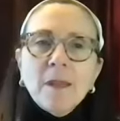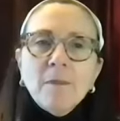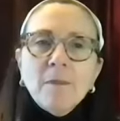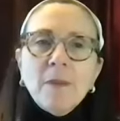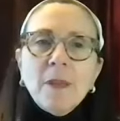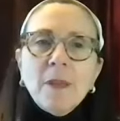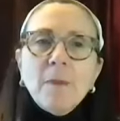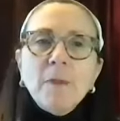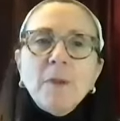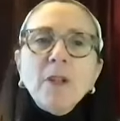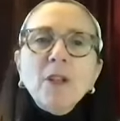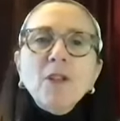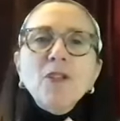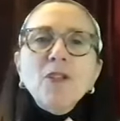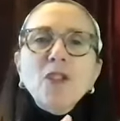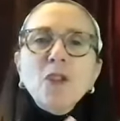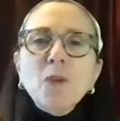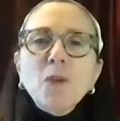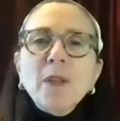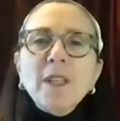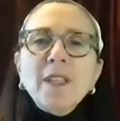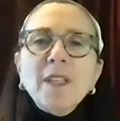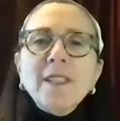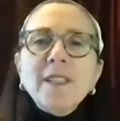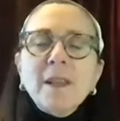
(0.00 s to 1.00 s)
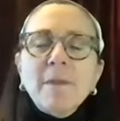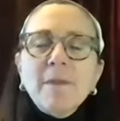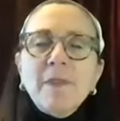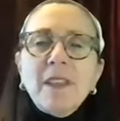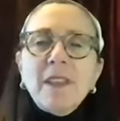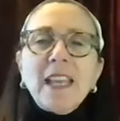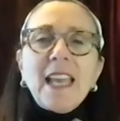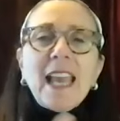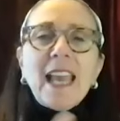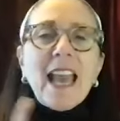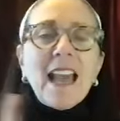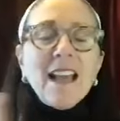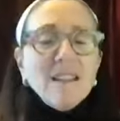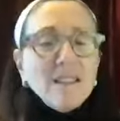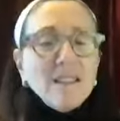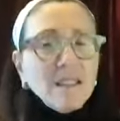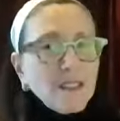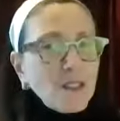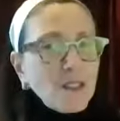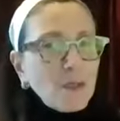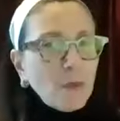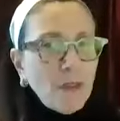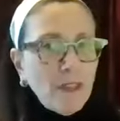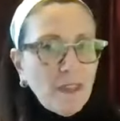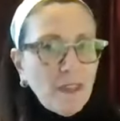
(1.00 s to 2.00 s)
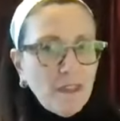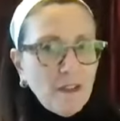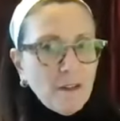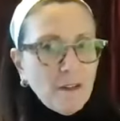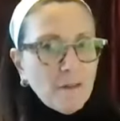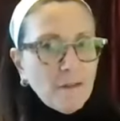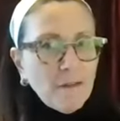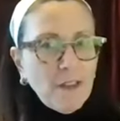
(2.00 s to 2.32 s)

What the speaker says: people are doing something else with their